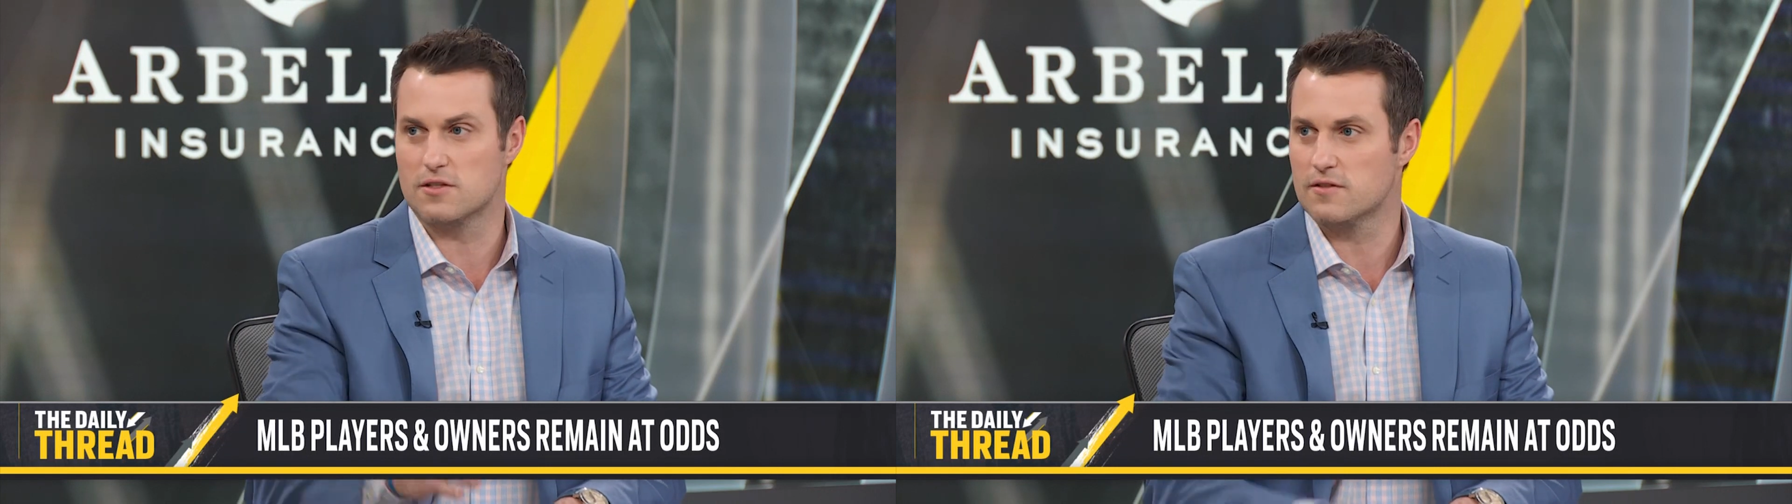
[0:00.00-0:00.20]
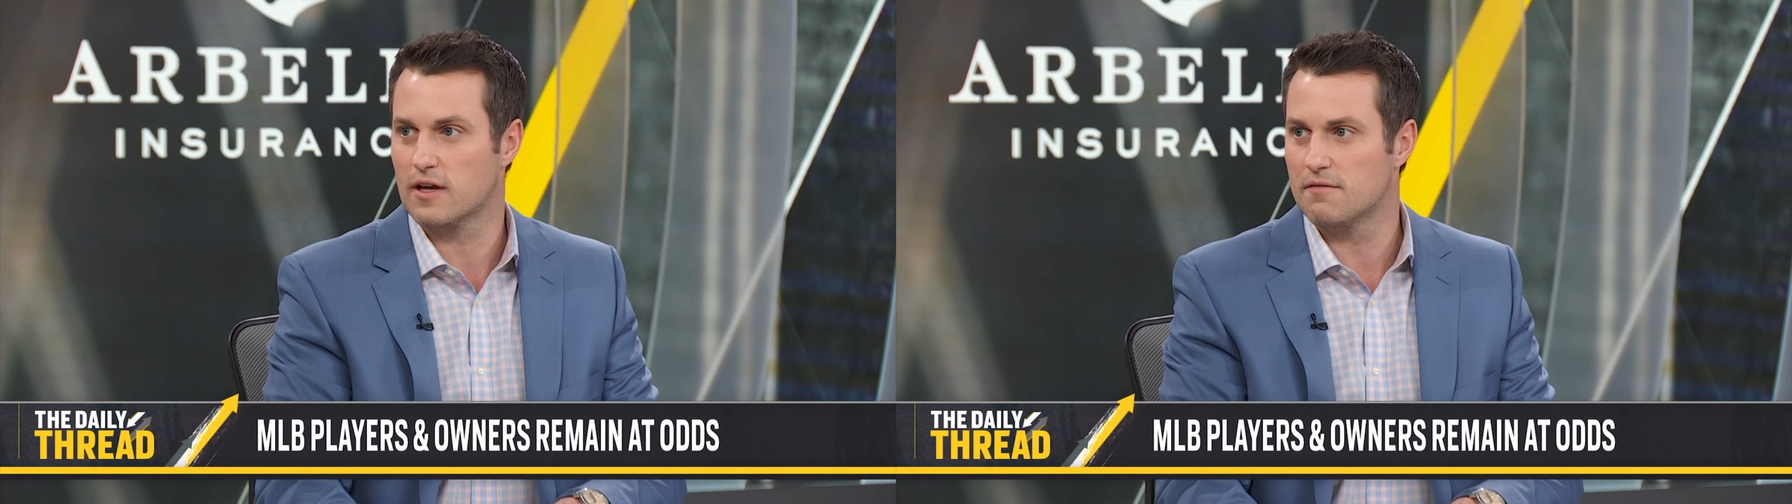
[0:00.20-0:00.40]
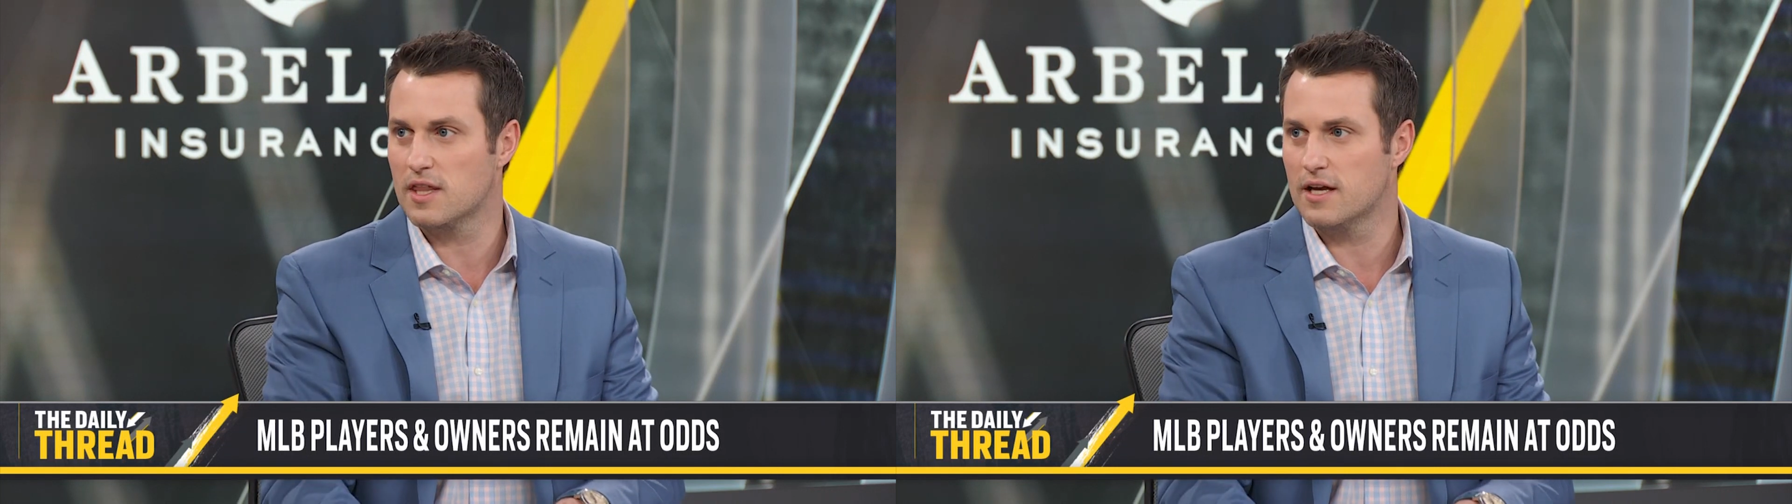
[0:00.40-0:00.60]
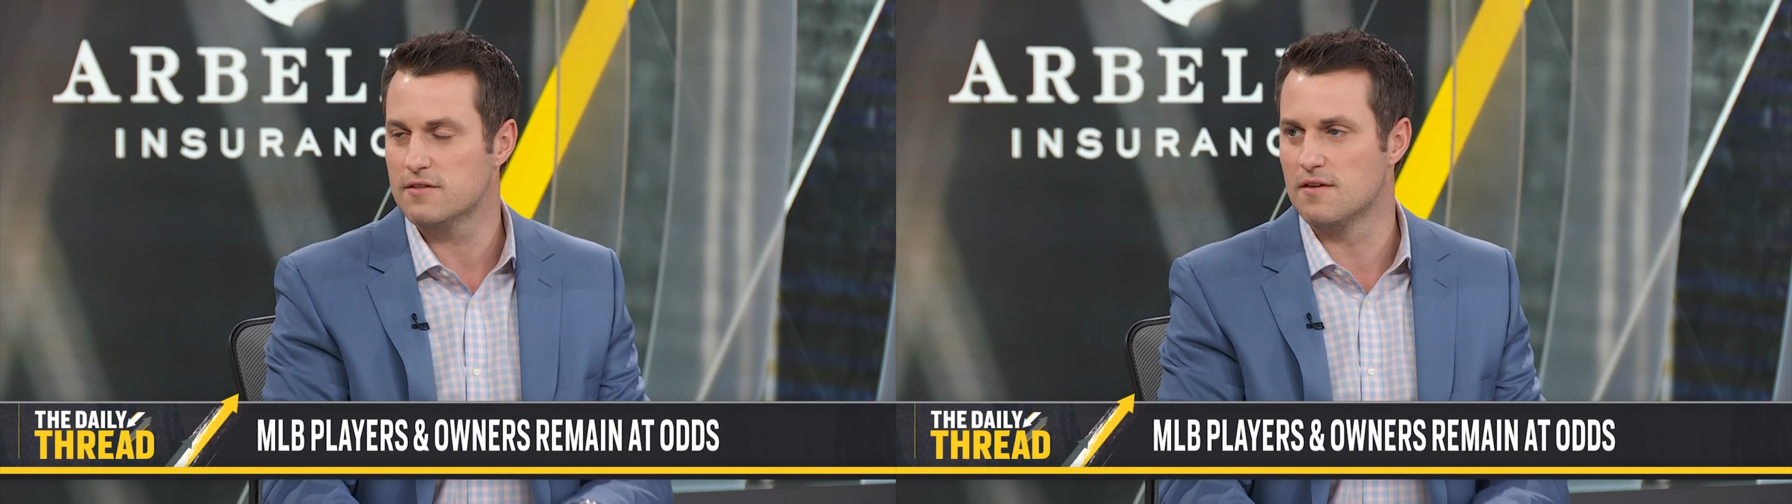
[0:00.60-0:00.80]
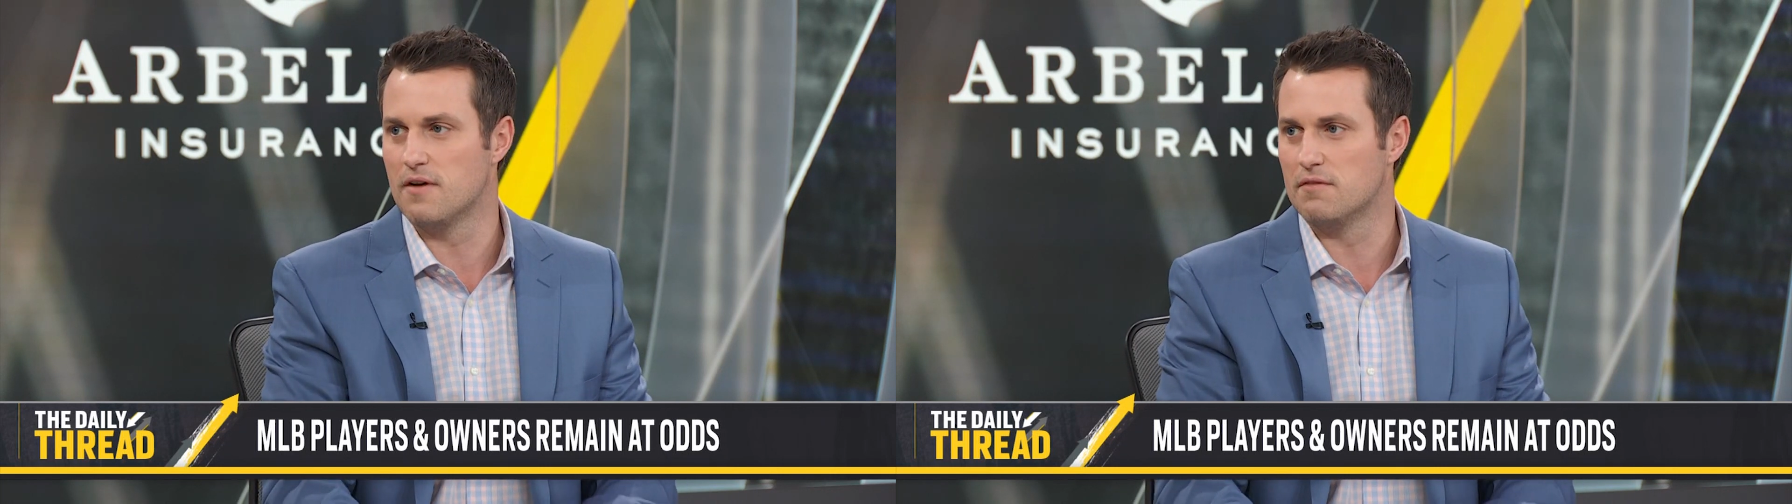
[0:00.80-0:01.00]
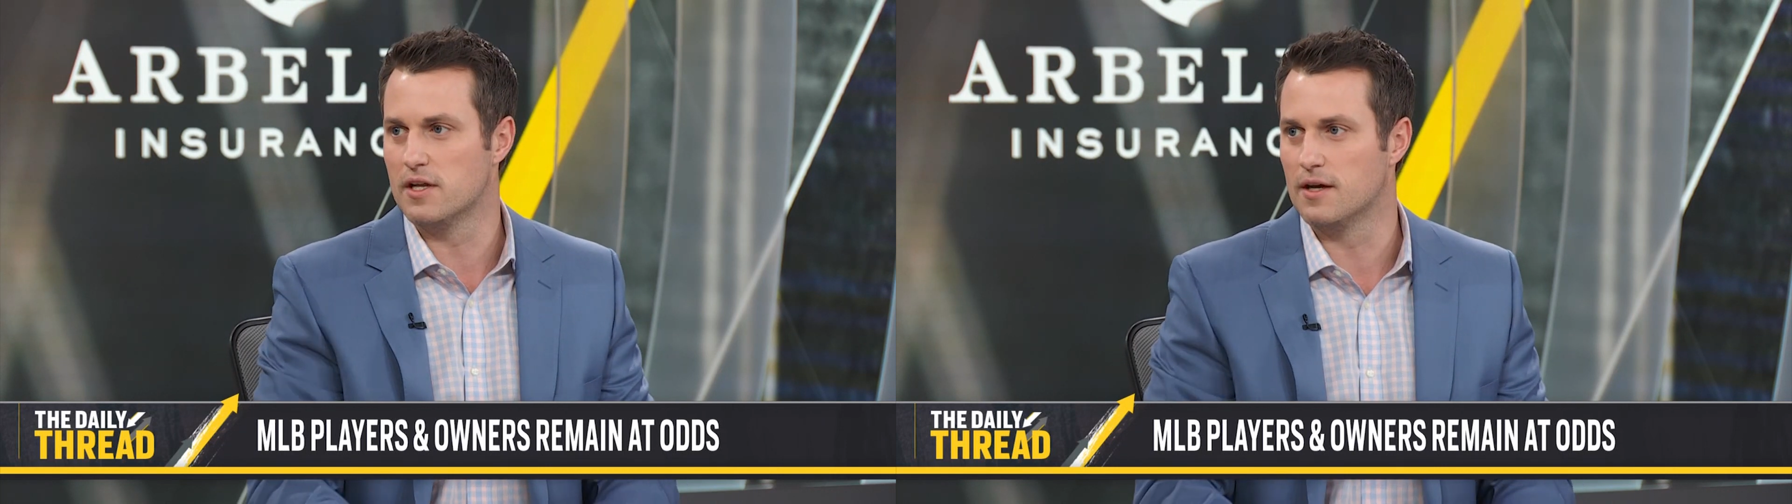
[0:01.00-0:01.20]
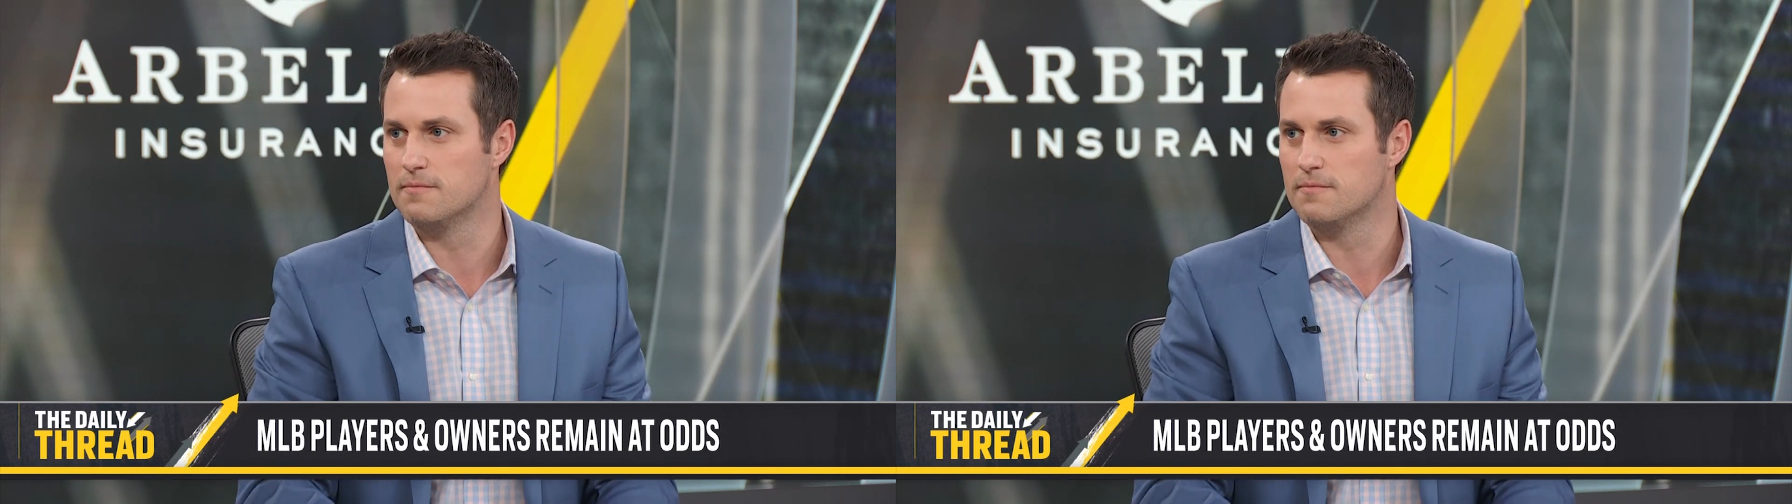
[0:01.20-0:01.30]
Just look at everything else they've ever done.